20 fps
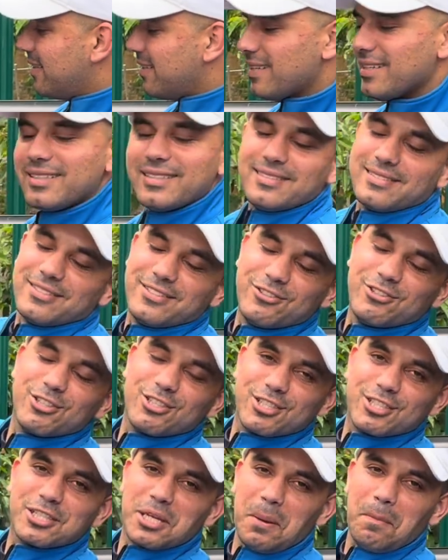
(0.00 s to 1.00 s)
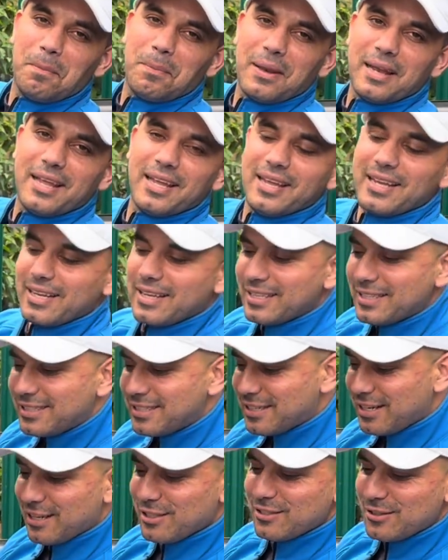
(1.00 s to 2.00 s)
It just simply
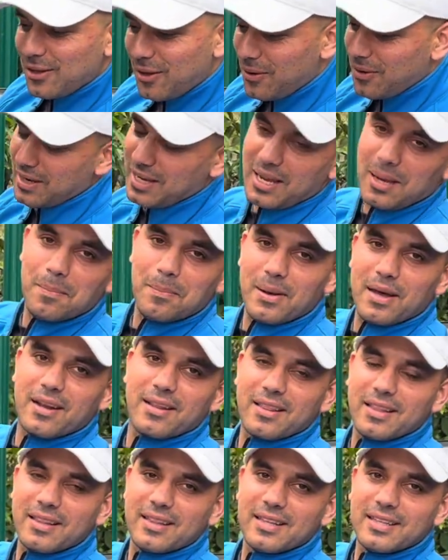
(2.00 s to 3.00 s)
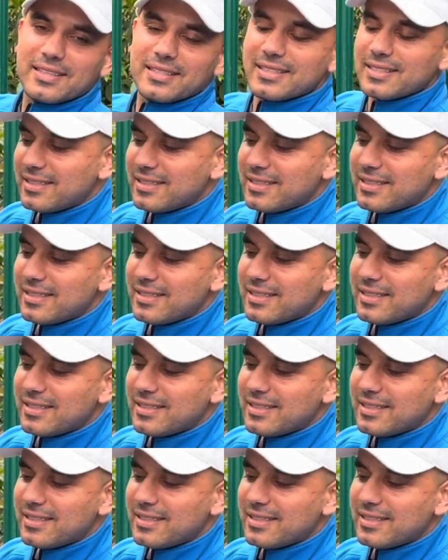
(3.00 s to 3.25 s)
does not get better than this.